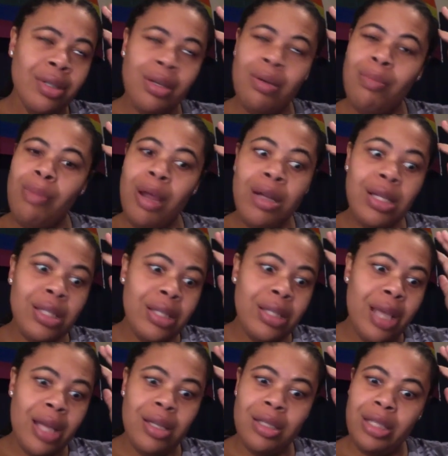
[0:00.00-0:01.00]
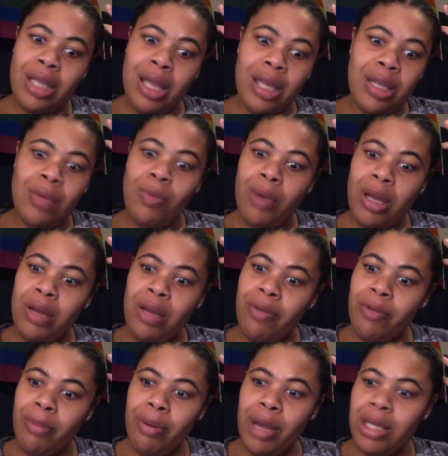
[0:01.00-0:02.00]
Bernie Sanders said he running
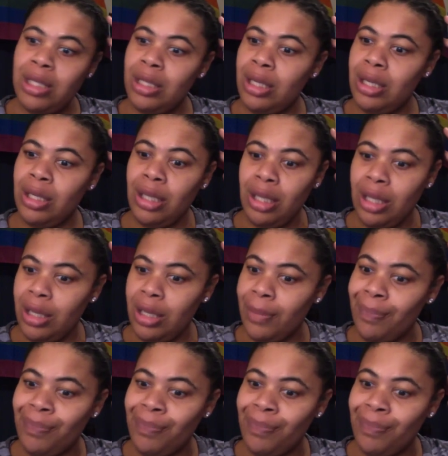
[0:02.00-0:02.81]
for president again.